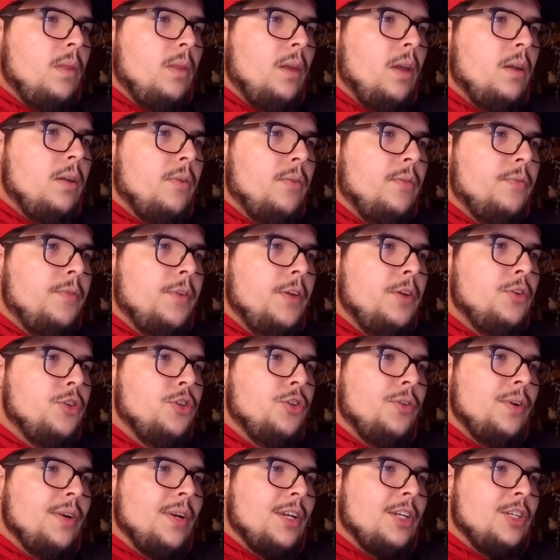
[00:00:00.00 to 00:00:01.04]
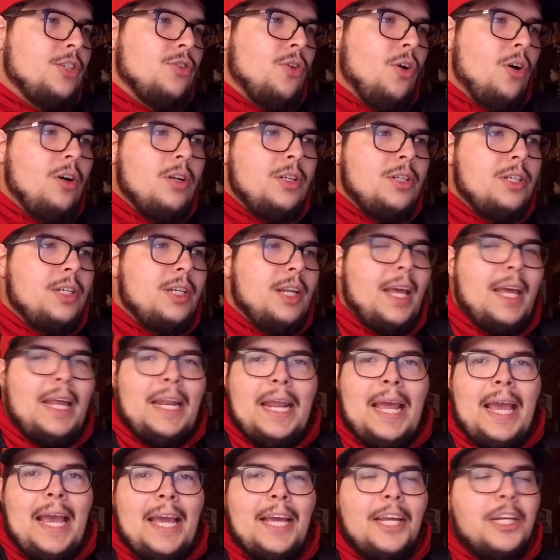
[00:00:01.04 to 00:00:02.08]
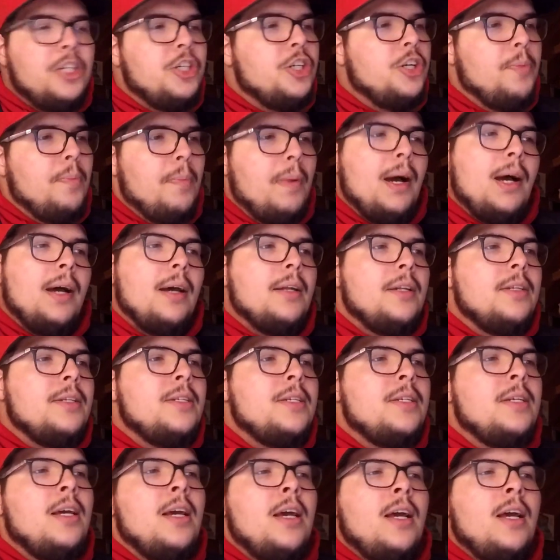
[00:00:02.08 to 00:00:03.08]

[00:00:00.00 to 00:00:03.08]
Future exhaust and engine mods.